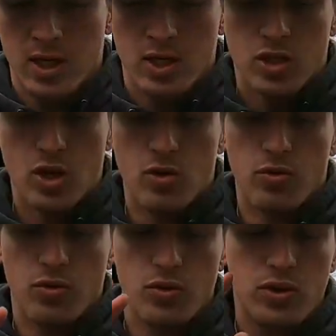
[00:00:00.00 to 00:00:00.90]
So
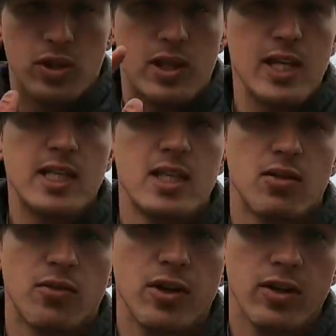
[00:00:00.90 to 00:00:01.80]
this is a
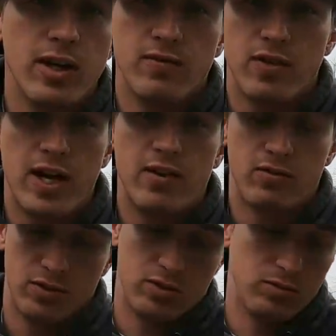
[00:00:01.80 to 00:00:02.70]
reel I've had
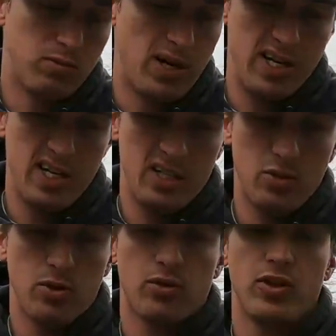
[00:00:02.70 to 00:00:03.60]
for probably
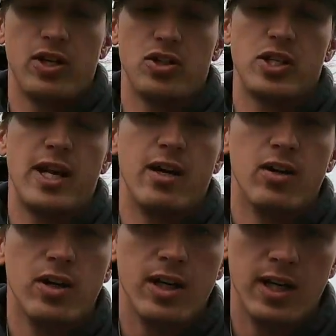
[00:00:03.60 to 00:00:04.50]
2 or 3 years now.